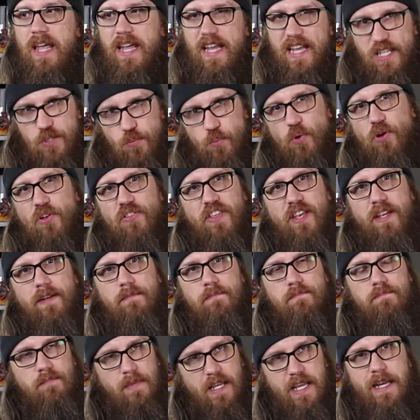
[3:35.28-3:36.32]
is worth it,
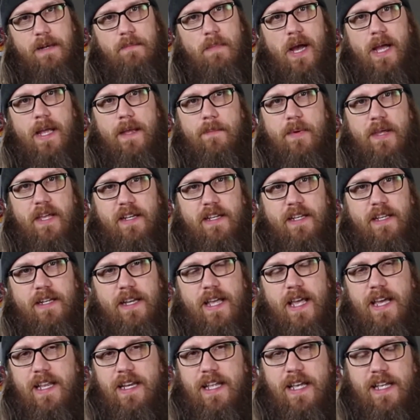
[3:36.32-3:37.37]
in my opinion.
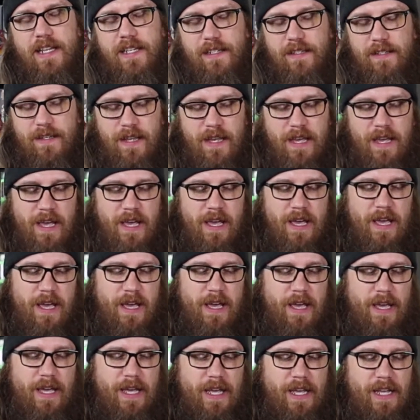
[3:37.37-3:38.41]
And
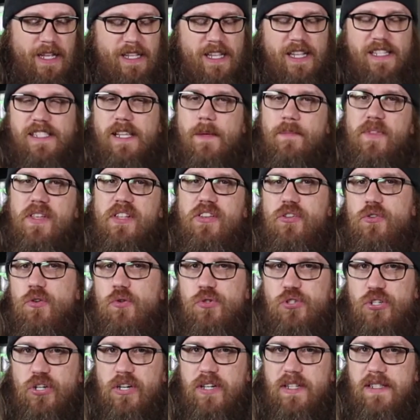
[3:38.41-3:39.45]
it's something you
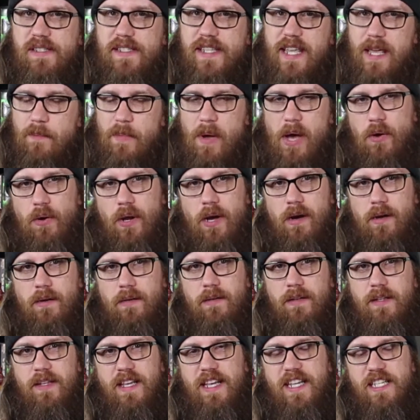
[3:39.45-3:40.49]
shouldn't skimp out on,
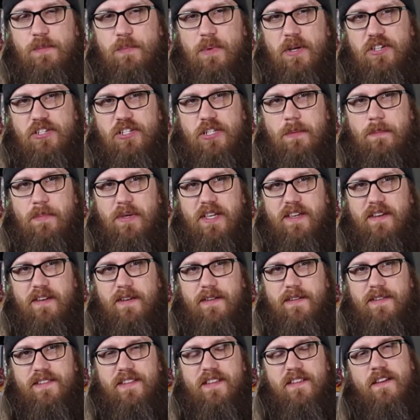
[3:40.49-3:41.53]
especially
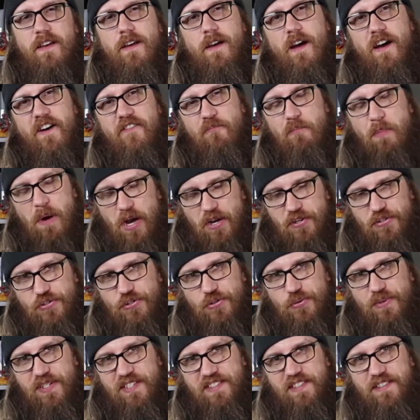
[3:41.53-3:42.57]
because of
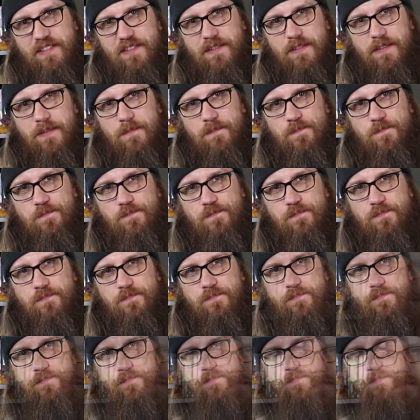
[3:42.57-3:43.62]
posture reasons.
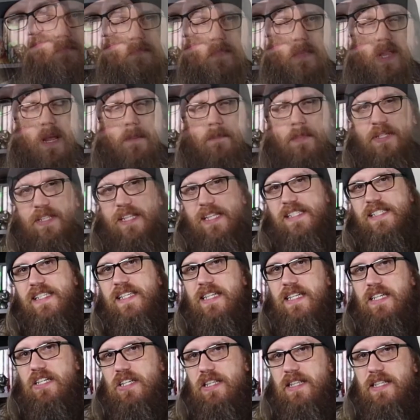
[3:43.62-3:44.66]
But let's
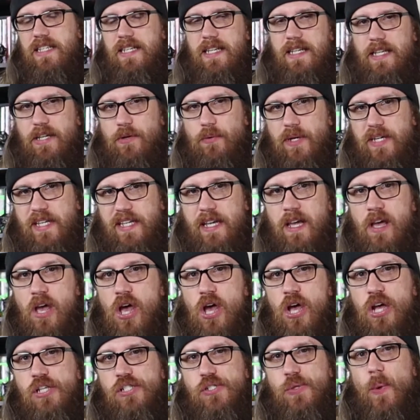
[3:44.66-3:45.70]
get into the nitty gritty.
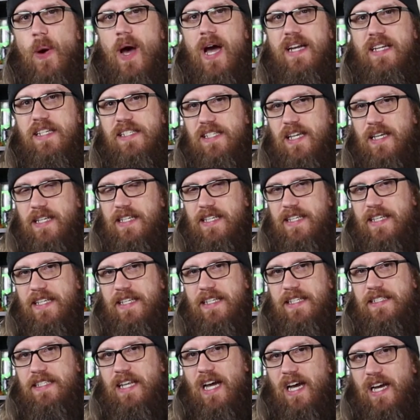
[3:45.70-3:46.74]
So I decided to get
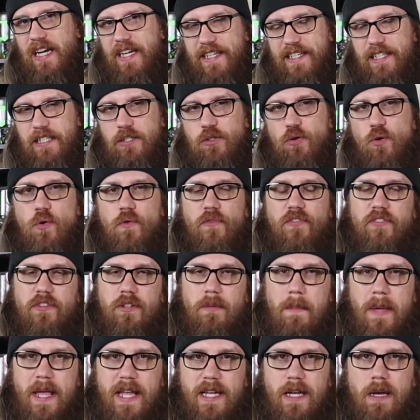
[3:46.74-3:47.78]
a Titan over an
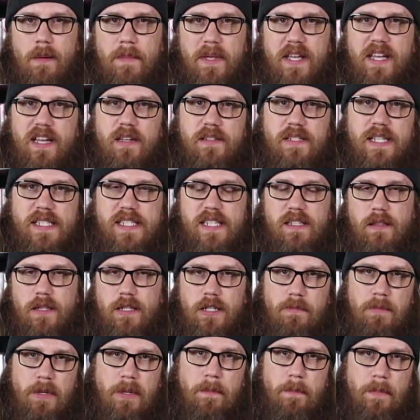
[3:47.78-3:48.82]
Omega because it's a
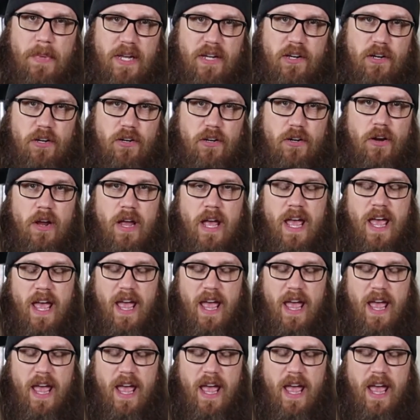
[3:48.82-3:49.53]
little bit bigger,